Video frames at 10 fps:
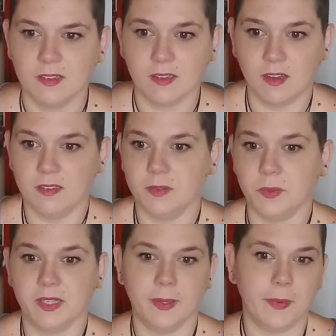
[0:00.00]
call it
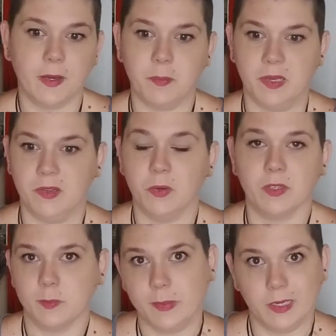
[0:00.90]
what came out of
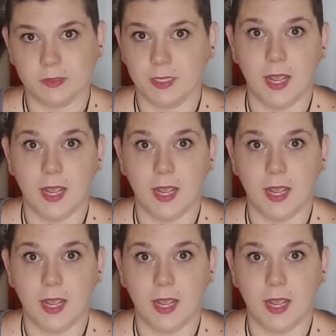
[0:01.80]
Pandora's box.